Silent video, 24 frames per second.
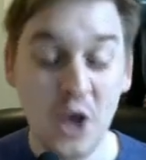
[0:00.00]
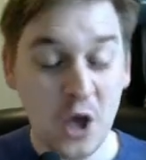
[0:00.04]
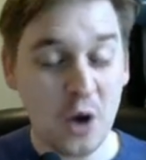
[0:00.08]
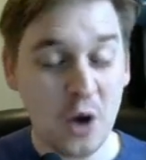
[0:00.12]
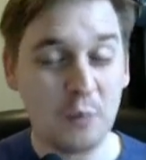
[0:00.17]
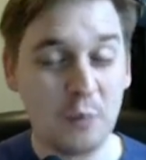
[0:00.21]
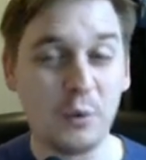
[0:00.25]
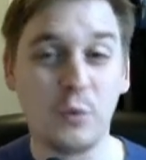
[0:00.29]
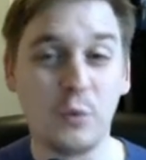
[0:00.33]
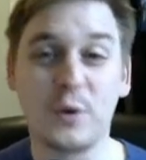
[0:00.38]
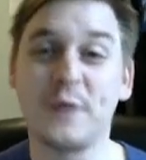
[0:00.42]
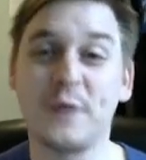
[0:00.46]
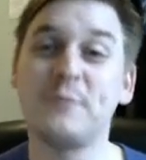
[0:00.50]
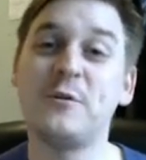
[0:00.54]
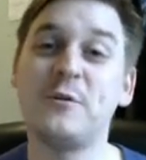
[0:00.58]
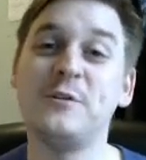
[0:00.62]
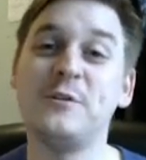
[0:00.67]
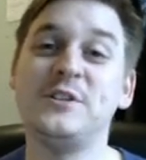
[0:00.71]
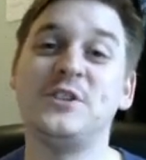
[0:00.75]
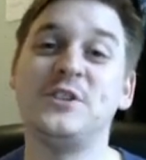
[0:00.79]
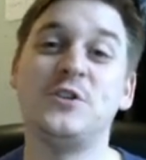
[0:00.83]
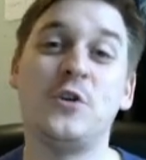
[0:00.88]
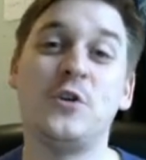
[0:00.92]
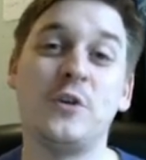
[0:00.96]
But what I'm going
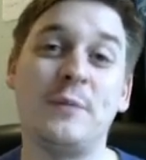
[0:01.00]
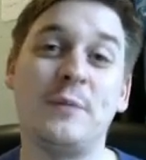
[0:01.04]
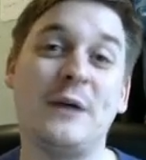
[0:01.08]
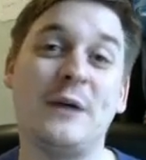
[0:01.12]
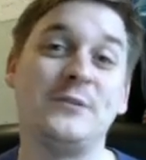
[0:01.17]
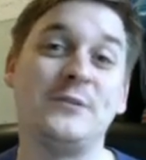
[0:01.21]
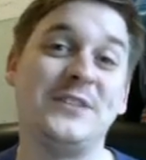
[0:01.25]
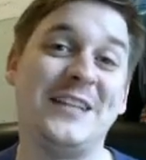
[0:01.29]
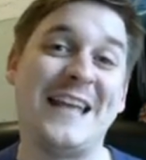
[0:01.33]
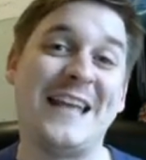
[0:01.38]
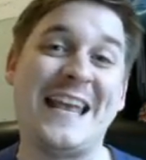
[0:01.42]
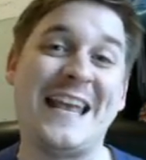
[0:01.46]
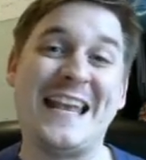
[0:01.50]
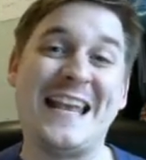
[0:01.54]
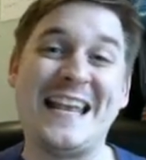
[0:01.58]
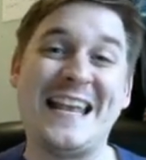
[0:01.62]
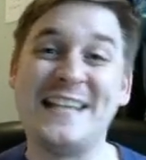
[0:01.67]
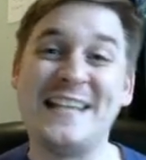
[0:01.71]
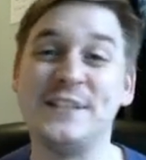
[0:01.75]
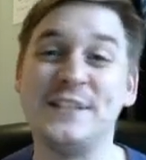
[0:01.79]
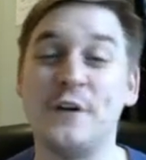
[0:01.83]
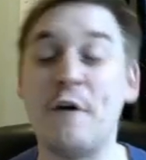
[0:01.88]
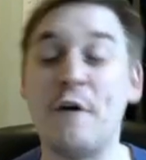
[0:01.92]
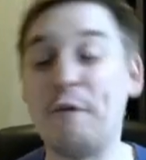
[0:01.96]
to talk about today
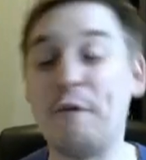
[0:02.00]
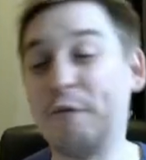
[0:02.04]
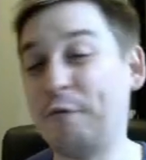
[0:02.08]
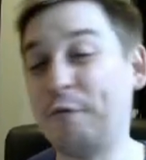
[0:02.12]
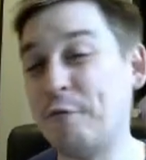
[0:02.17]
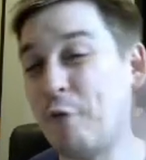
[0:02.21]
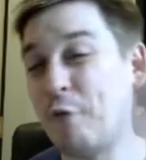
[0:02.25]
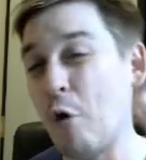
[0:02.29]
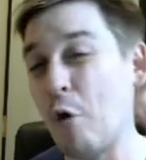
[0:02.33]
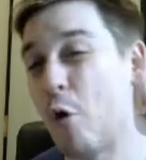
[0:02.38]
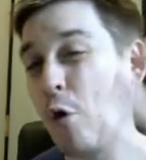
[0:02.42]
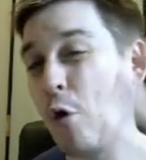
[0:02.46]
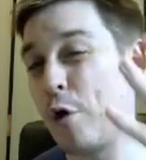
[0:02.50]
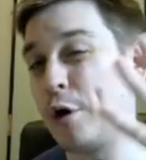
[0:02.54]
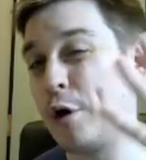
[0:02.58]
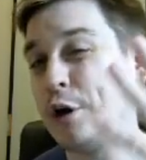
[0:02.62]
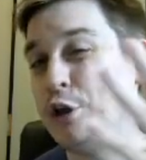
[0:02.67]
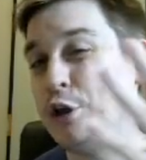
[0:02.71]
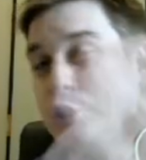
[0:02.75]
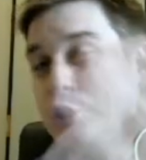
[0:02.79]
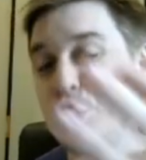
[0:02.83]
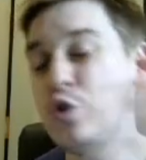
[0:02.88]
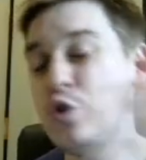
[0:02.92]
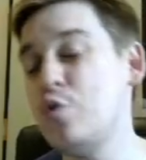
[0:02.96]
is 4
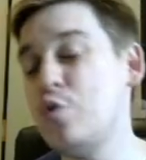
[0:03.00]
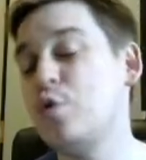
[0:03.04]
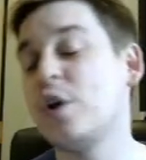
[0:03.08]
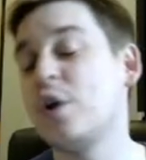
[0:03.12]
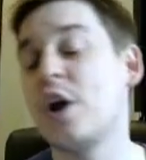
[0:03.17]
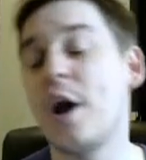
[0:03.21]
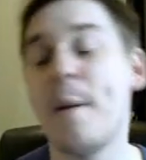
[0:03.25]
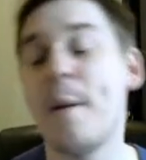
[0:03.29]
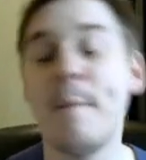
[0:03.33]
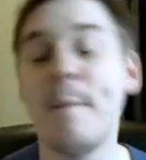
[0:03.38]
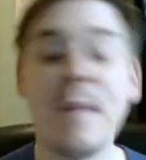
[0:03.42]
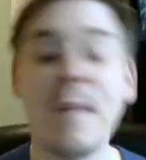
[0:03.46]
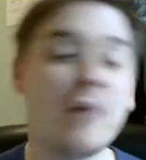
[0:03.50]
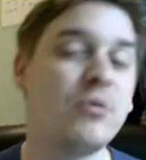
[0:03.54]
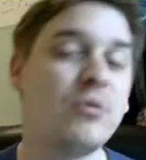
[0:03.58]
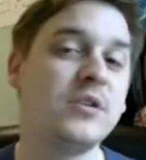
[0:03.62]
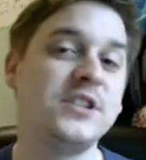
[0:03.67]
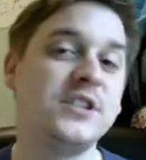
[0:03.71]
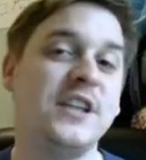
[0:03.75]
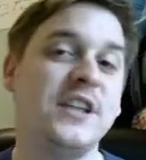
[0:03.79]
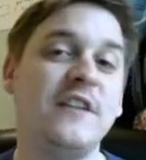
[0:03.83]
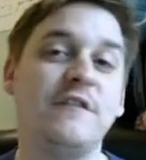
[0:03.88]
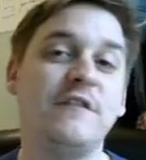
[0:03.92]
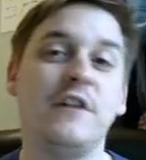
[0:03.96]
new
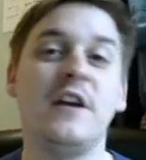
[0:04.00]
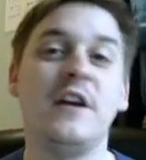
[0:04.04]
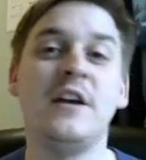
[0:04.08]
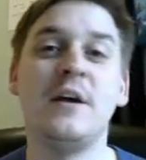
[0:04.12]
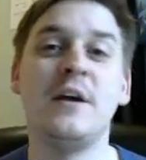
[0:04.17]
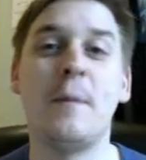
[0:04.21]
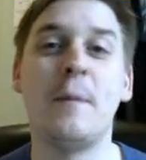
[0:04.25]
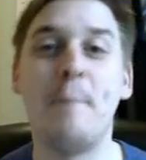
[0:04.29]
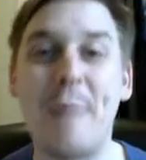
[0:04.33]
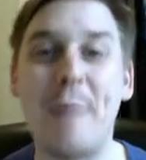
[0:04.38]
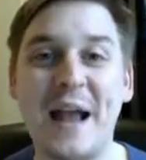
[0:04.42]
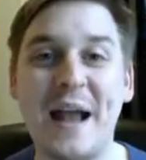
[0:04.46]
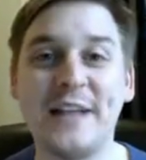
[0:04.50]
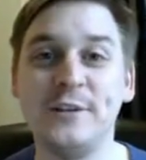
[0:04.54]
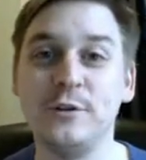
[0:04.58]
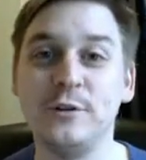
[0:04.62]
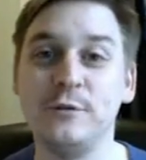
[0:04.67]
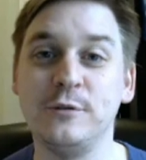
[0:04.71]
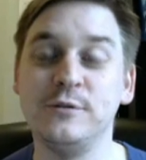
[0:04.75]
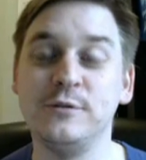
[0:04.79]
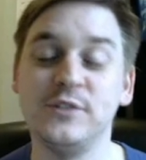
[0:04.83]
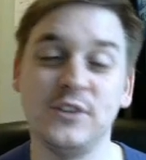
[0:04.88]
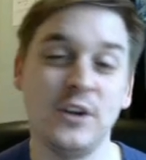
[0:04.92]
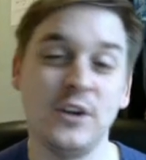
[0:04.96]
commemorative
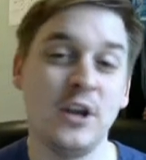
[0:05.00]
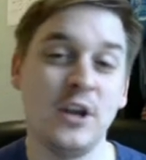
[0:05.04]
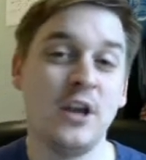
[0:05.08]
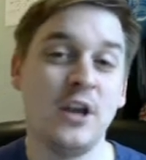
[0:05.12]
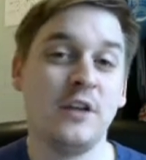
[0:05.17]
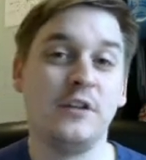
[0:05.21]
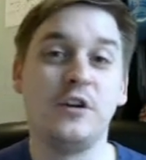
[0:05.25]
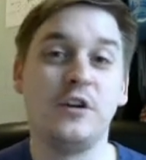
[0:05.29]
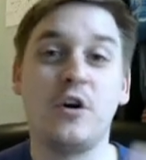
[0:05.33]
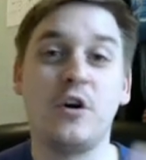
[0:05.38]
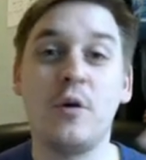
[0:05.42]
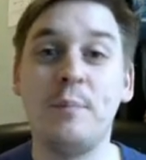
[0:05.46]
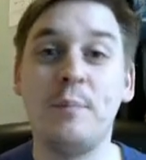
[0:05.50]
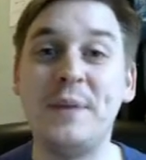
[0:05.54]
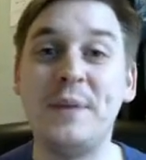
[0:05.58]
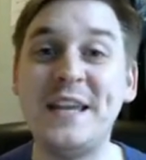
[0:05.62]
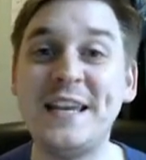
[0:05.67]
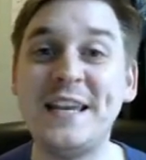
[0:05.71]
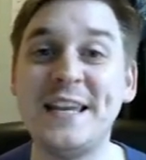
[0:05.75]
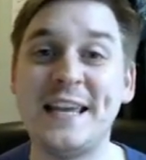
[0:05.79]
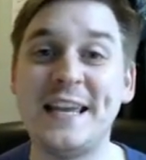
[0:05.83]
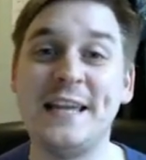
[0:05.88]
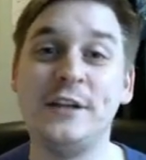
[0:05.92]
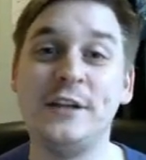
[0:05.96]
banknotes that are
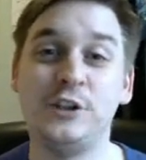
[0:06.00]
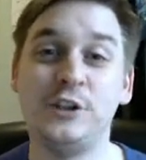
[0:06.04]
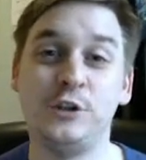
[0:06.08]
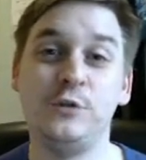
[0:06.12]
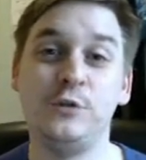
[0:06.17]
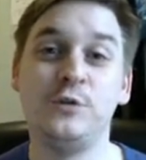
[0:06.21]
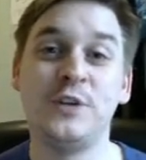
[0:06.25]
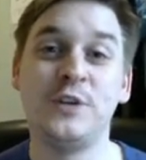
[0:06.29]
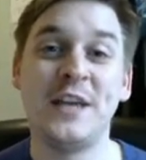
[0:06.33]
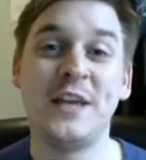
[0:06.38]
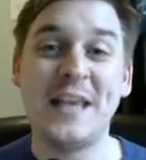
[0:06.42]
being issued